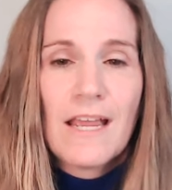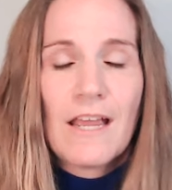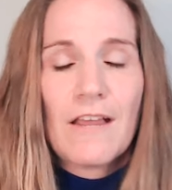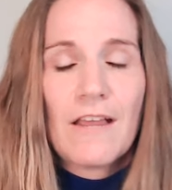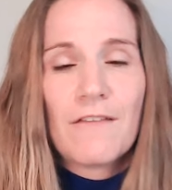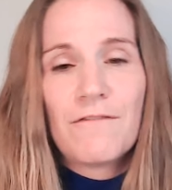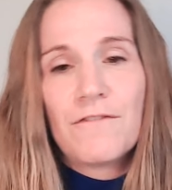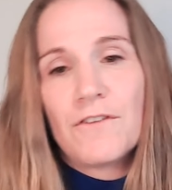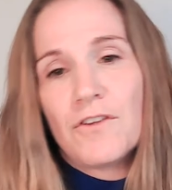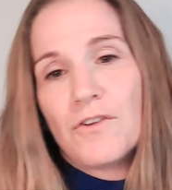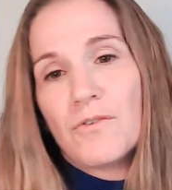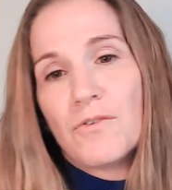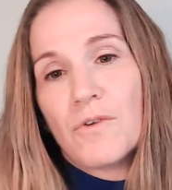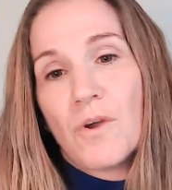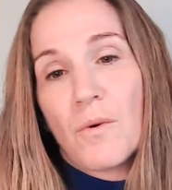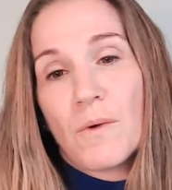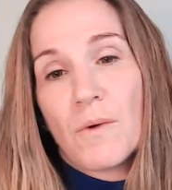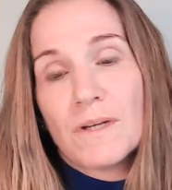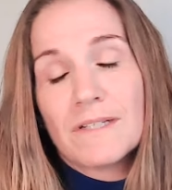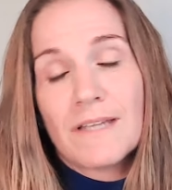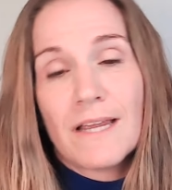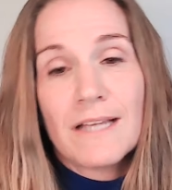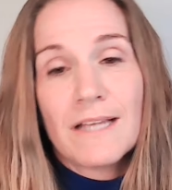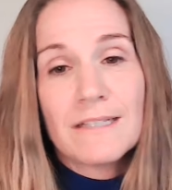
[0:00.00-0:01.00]
If you go
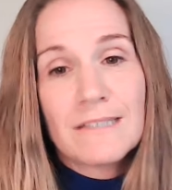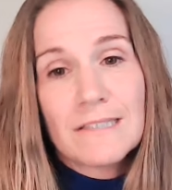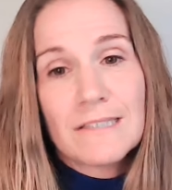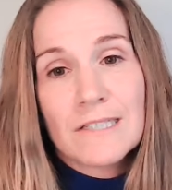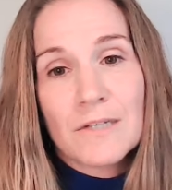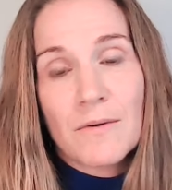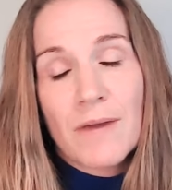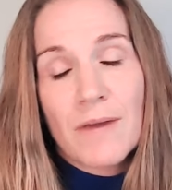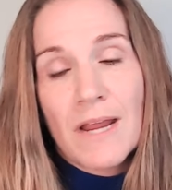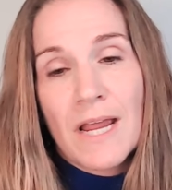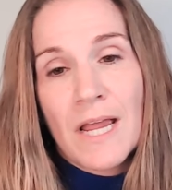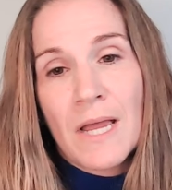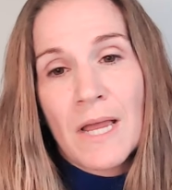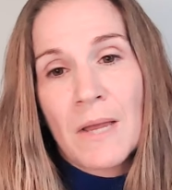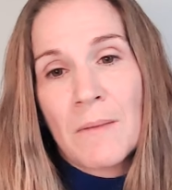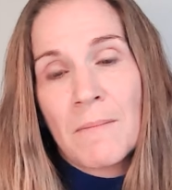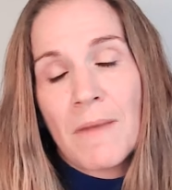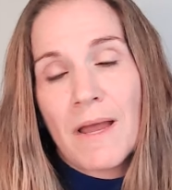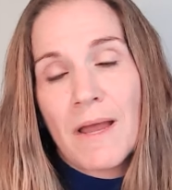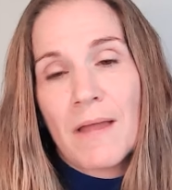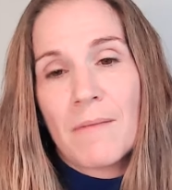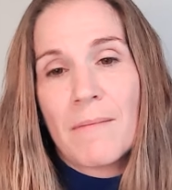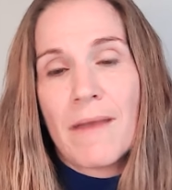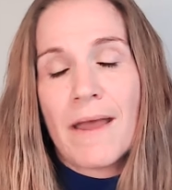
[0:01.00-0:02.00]
onto Instagram,
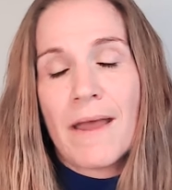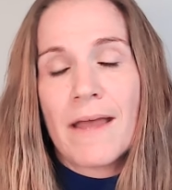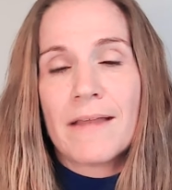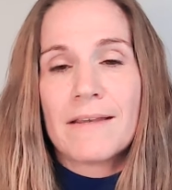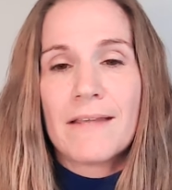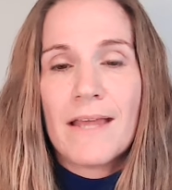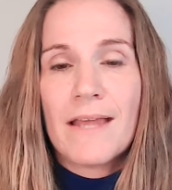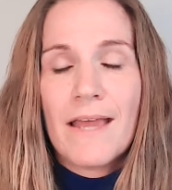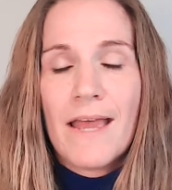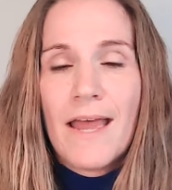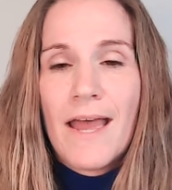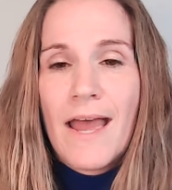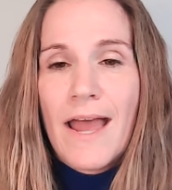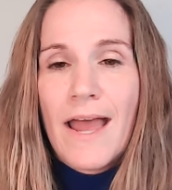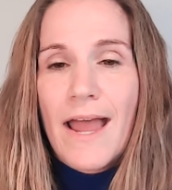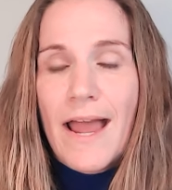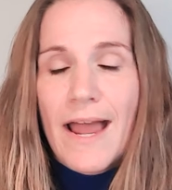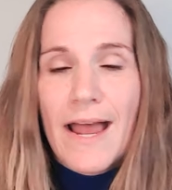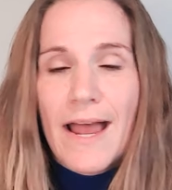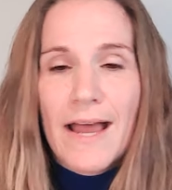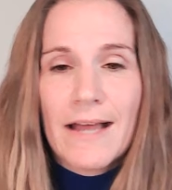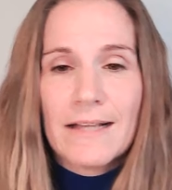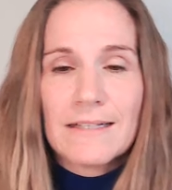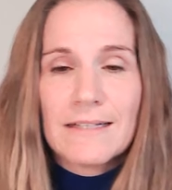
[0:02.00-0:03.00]
I'm at,
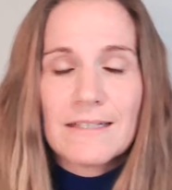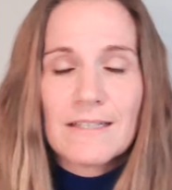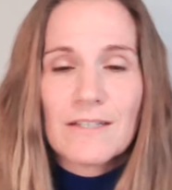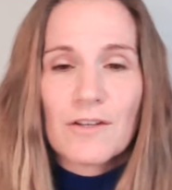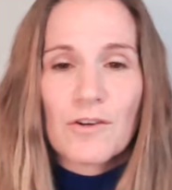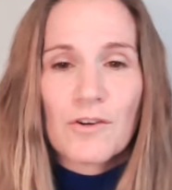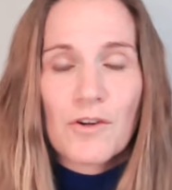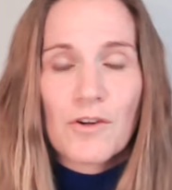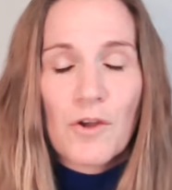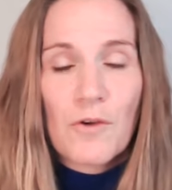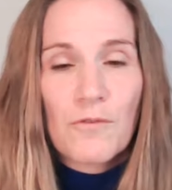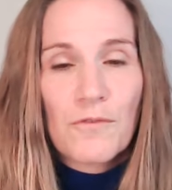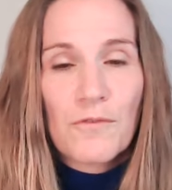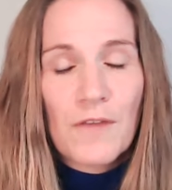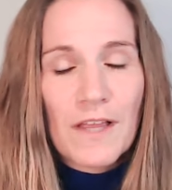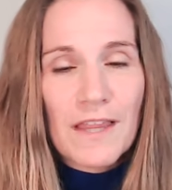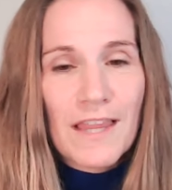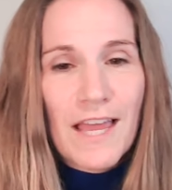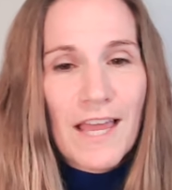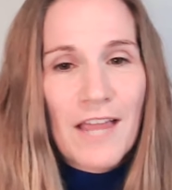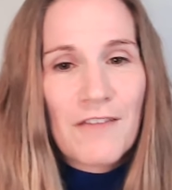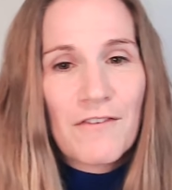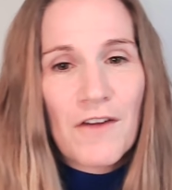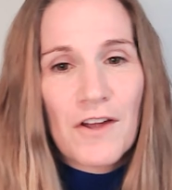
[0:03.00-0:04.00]
at
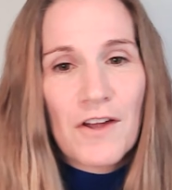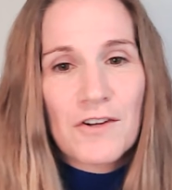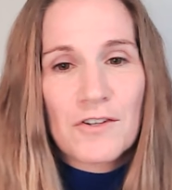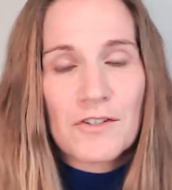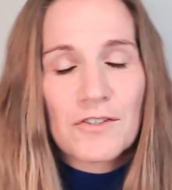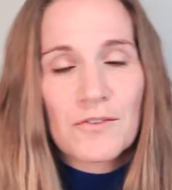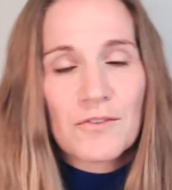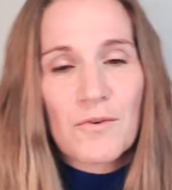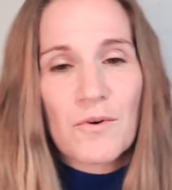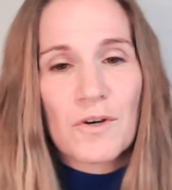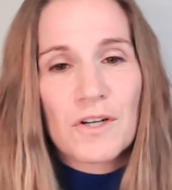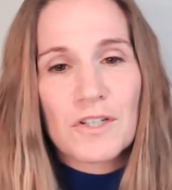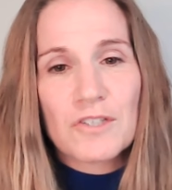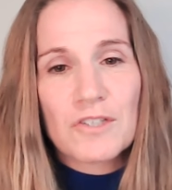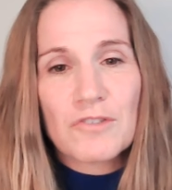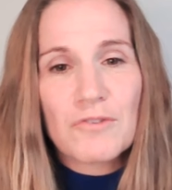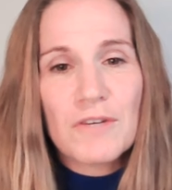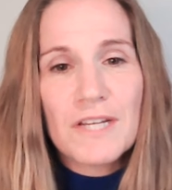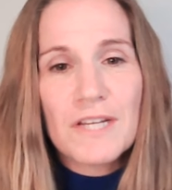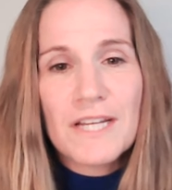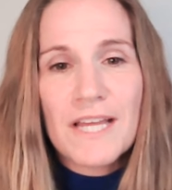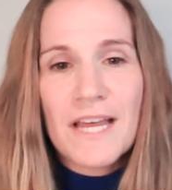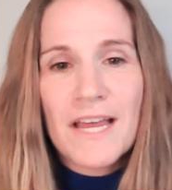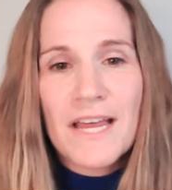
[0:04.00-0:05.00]
ergofitlife underscore
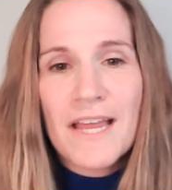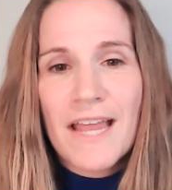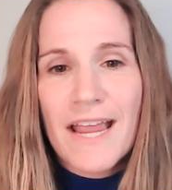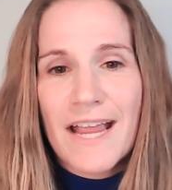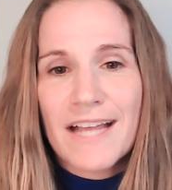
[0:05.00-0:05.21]
Katrina.